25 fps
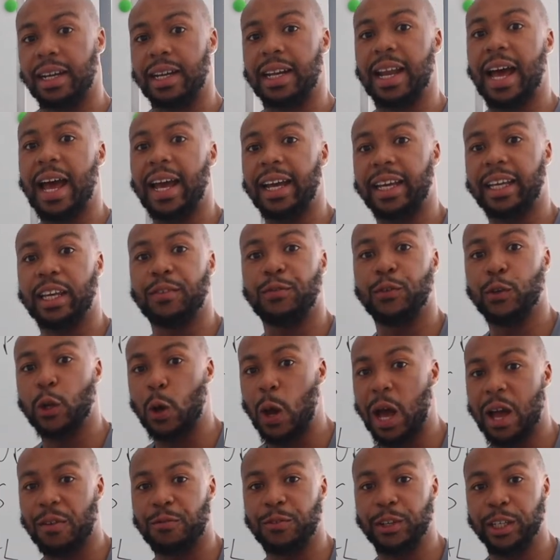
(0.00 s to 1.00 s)
Like, if you
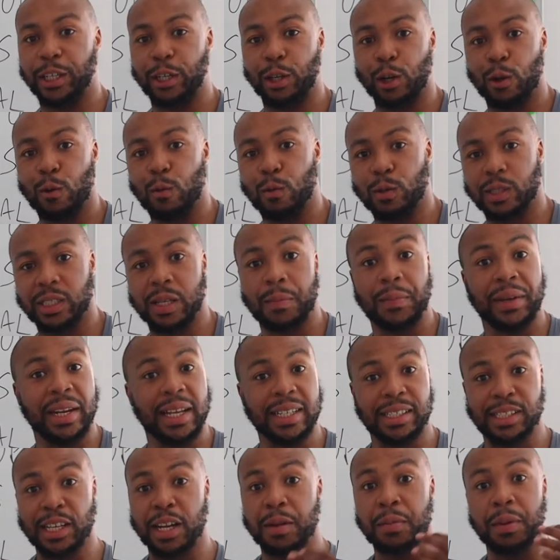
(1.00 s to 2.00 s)
don't have any glutes, I mean,
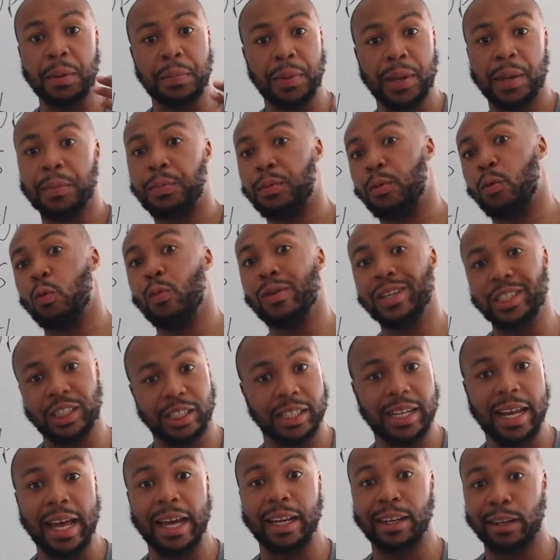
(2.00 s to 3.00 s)
there's going to be people
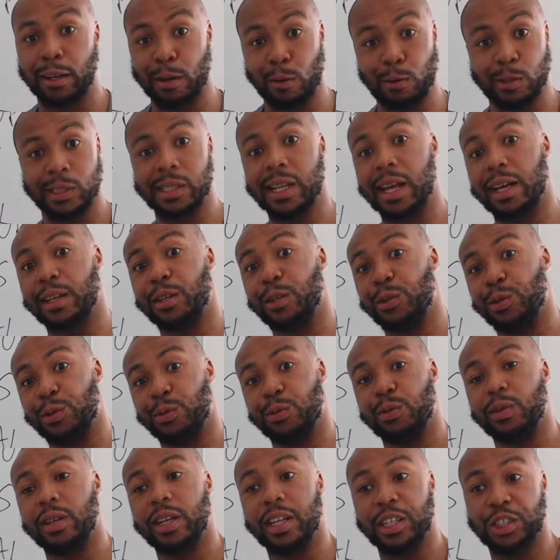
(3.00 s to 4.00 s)
wishing they had glutes like
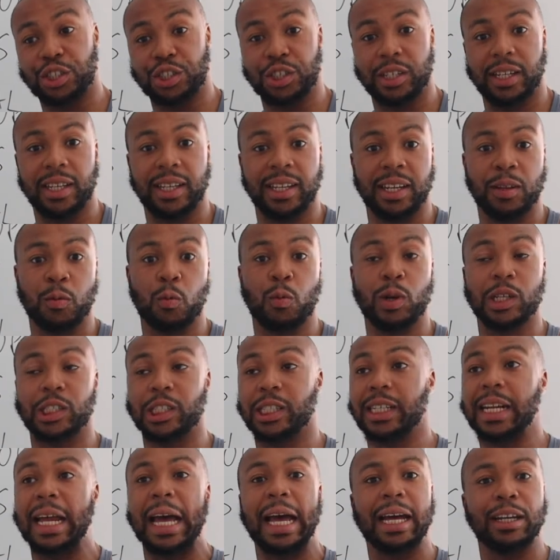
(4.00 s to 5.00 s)
you, literally
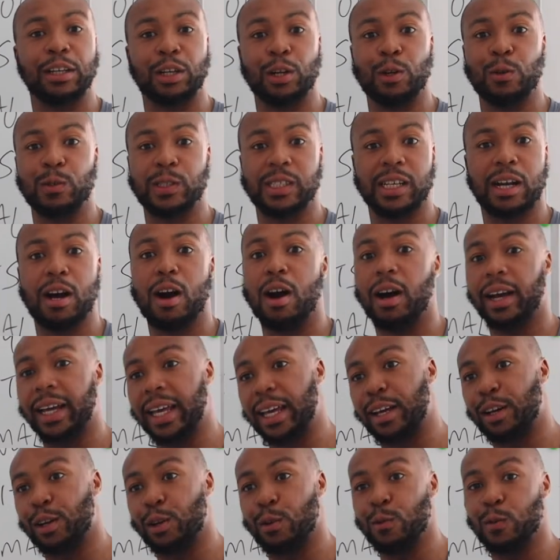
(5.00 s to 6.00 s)
wishing they had glutes. They can't
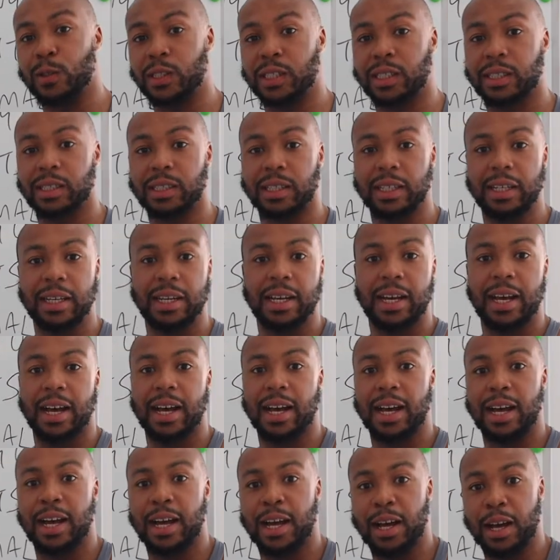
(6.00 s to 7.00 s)
get glutes.
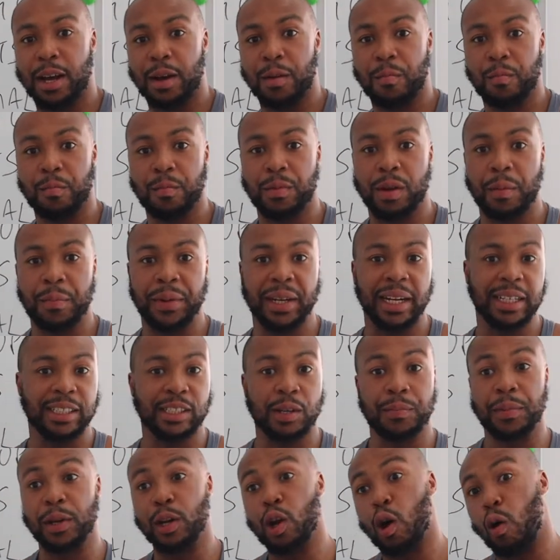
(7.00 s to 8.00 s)
Um, I mean, there's
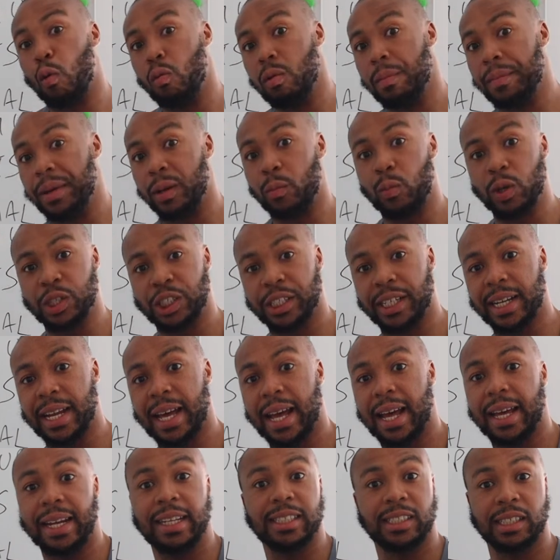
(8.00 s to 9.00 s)
going to be a lot of women wishing
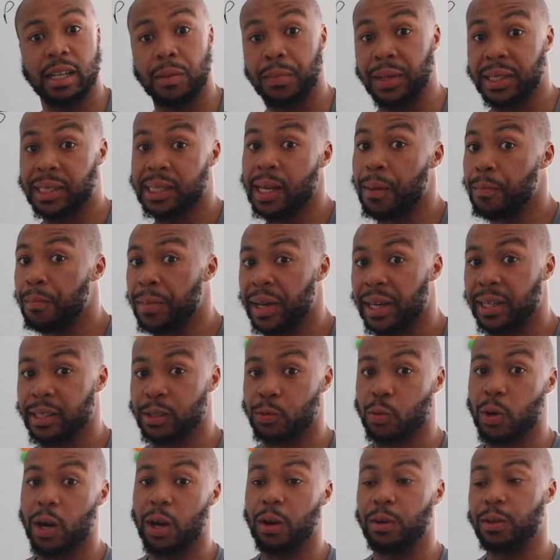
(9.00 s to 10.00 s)
that, and there's going to be some men
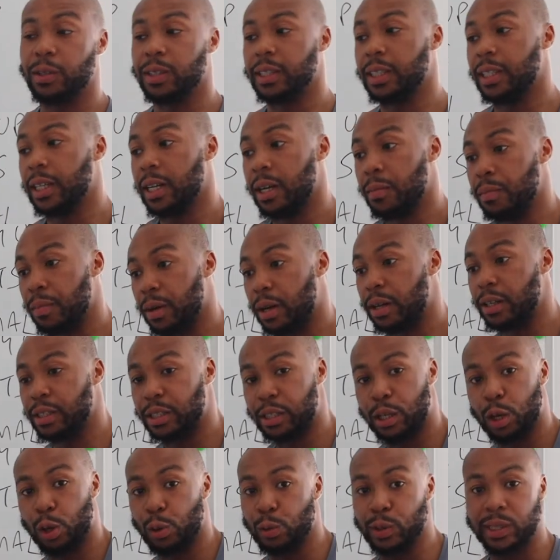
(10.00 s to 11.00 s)
as well,
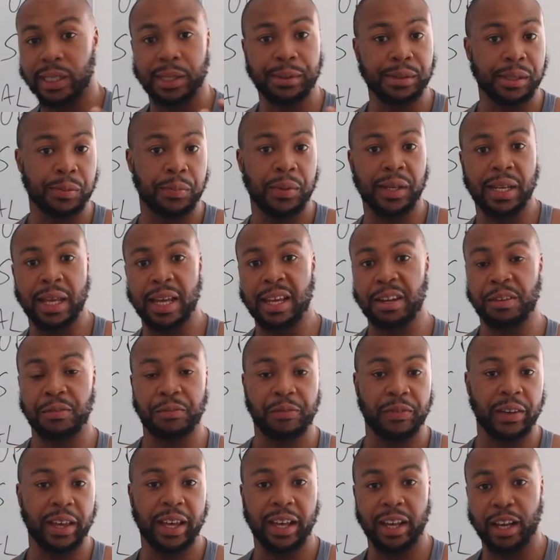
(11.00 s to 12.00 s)
because glutes seems to be the in
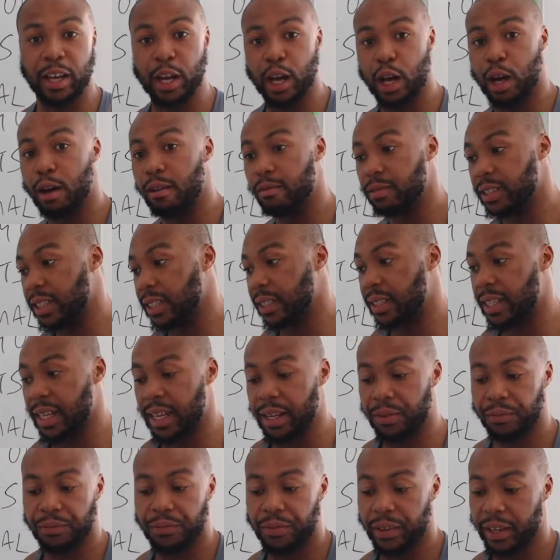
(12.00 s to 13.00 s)
thing. Curves is the
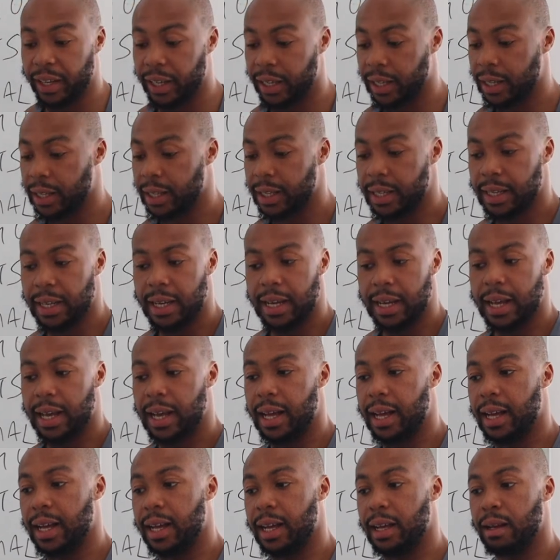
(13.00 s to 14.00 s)
in thing.
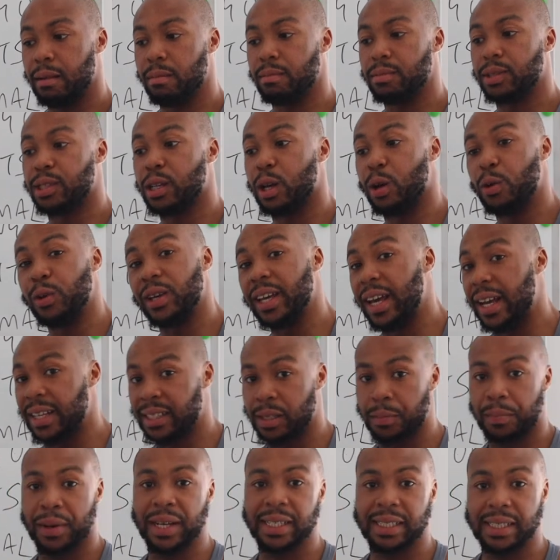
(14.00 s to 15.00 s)
Um, so yeah,
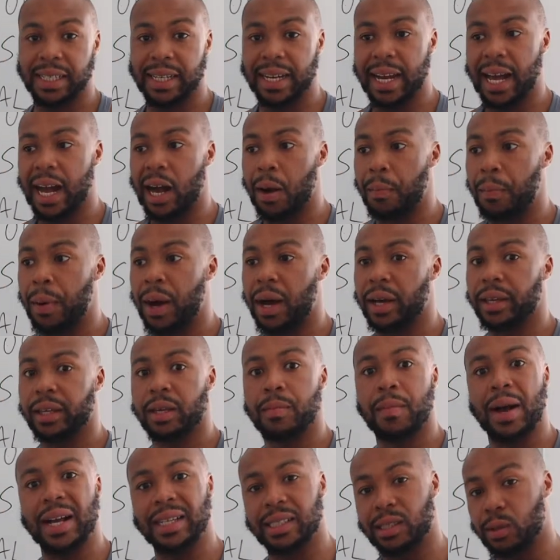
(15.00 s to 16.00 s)
it's a blessing now, but
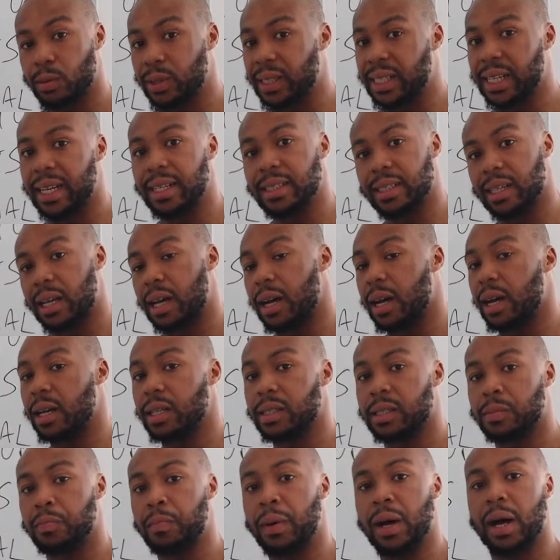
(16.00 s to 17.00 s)
you might still see it as a
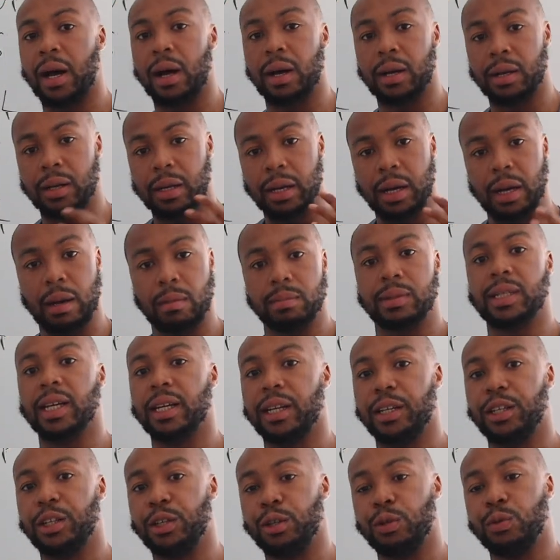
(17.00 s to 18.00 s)
curse. But I'm
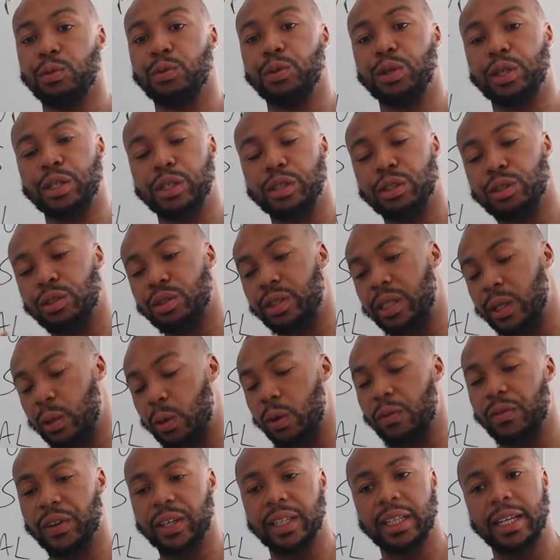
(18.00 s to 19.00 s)
telling you, you can deal
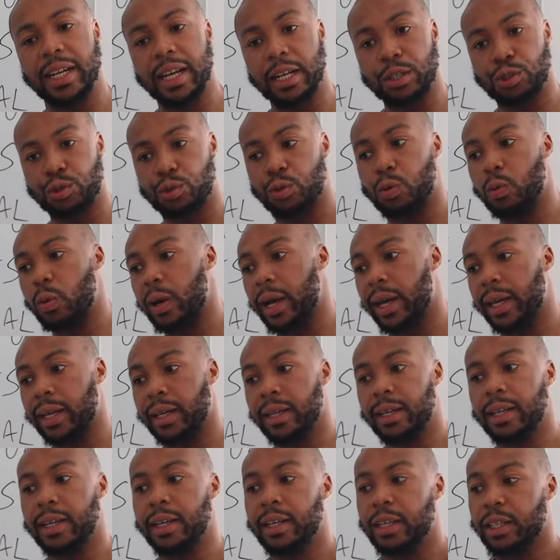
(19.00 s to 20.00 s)
with it the natural way.
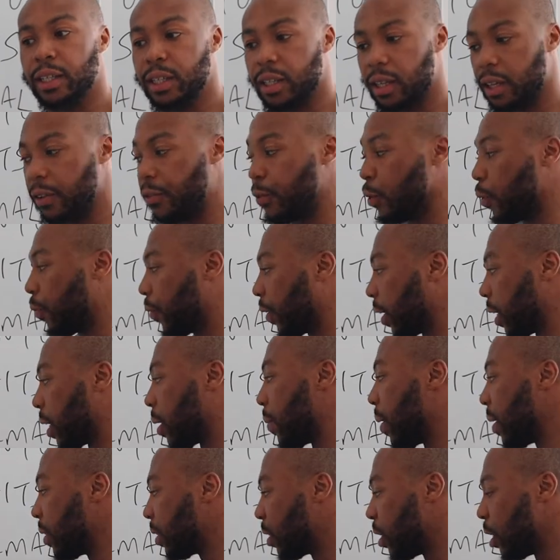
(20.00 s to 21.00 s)
If you're thinking
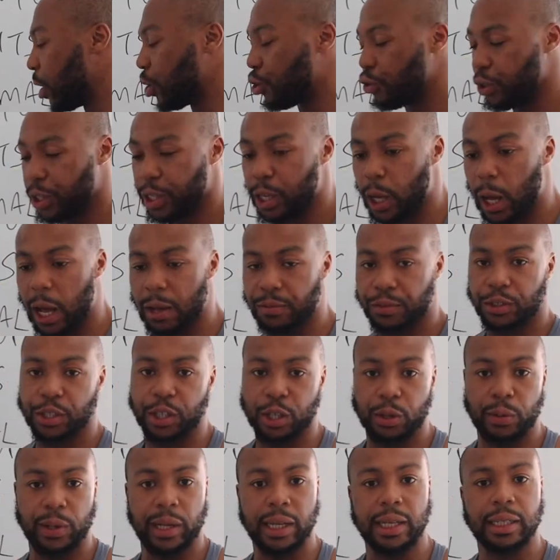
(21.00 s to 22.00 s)
about surgery, you don't have to
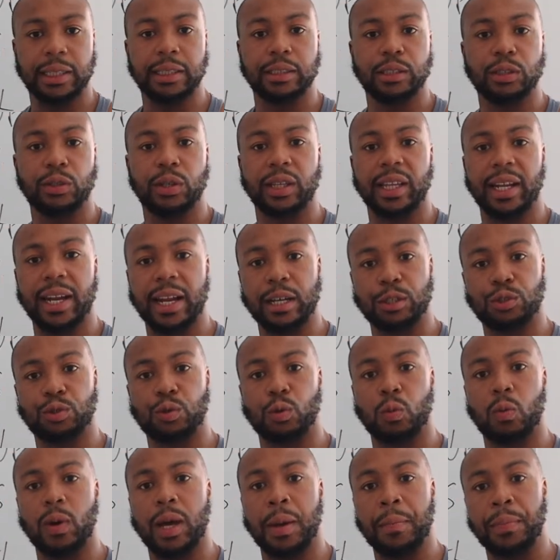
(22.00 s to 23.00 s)
do it. Do it the
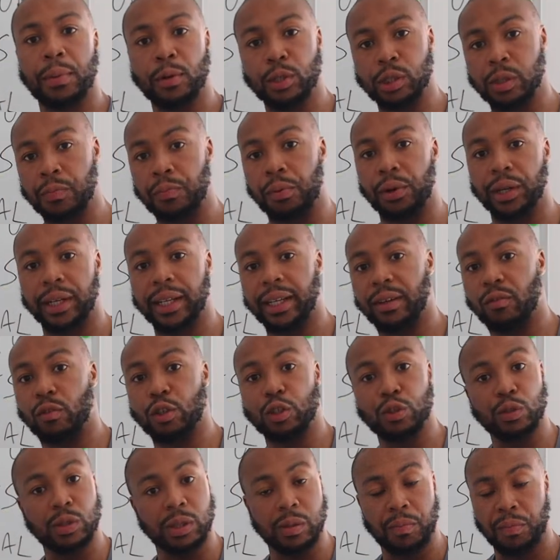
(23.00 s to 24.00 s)
natural way. Build your body,
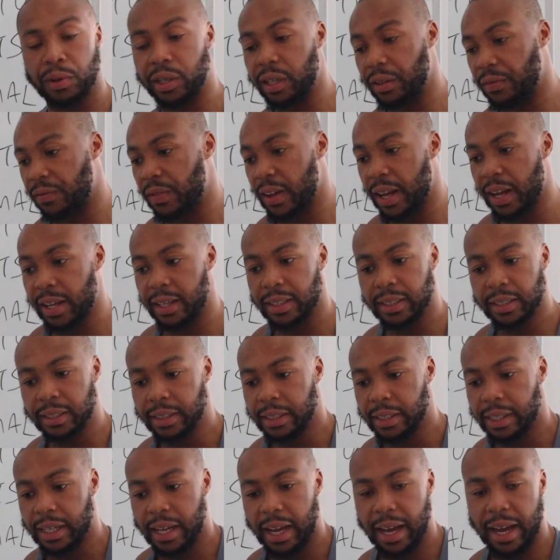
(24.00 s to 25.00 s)
reduce the body fat,
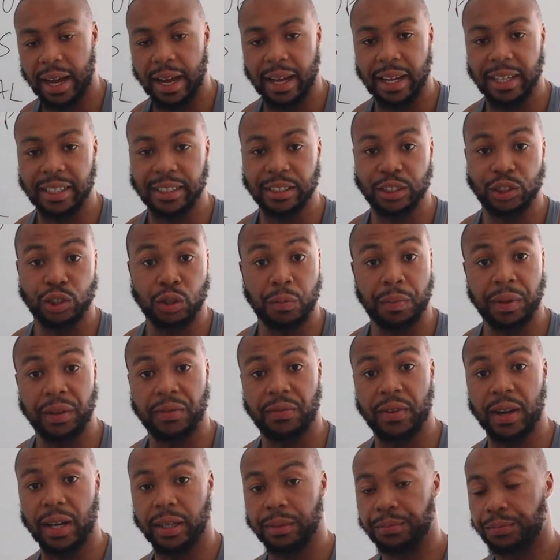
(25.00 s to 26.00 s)
and you'll be
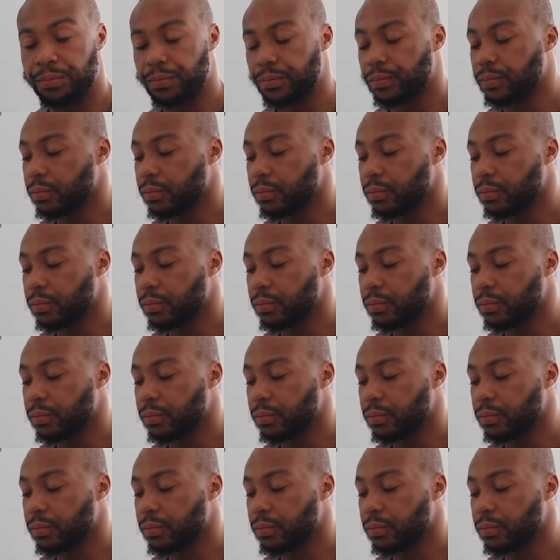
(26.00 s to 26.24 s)
fine.